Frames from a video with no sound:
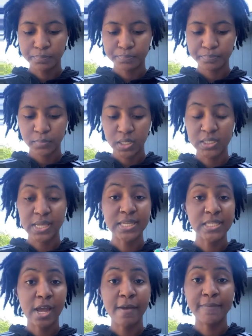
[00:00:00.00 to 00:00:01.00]
It's
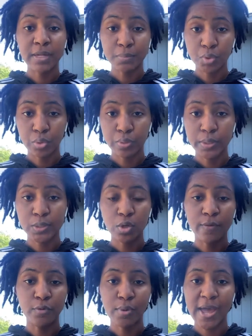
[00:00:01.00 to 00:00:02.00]
anti-inflammatory. So
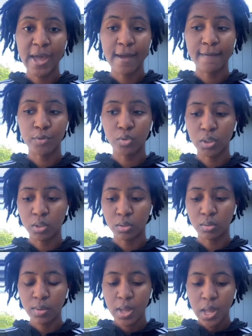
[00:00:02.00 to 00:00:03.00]
if you have, you know,
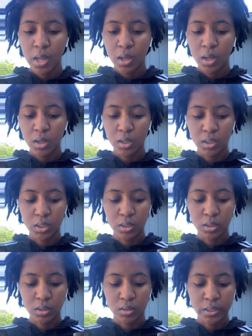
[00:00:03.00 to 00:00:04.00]

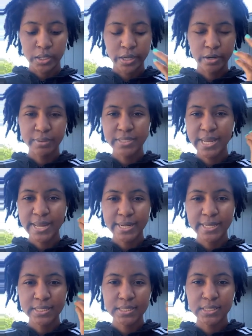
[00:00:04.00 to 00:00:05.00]

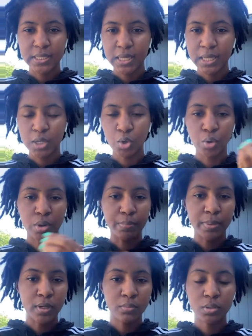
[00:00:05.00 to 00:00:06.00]
irritated skin or
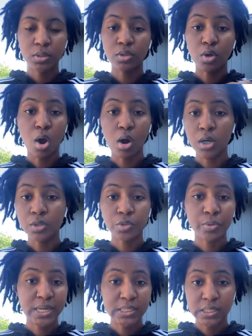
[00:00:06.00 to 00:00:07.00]
bumps, scars,
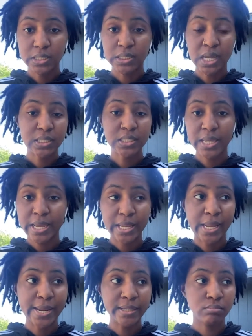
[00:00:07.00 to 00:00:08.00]
scratches, I just had
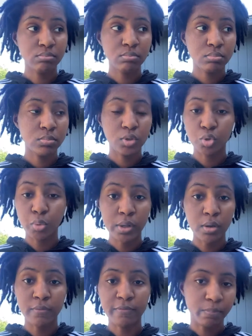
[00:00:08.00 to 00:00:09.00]
like
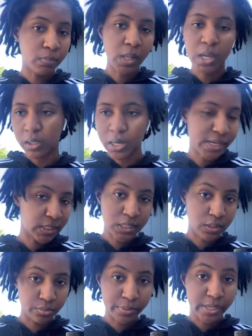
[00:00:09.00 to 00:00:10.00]
12, not
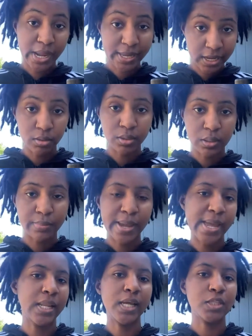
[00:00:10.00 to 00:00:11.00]
exaggerating, I counted them, I
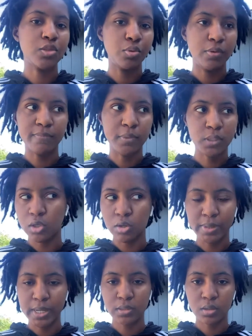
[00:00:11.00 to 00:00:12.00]
had like 12 mosquito
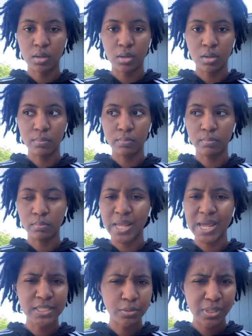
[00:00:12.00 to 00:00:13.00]
bites
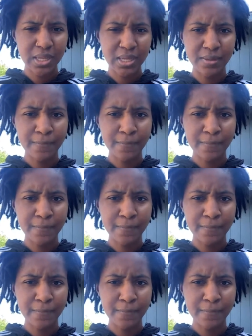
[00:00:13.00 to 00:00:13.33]
last weekend.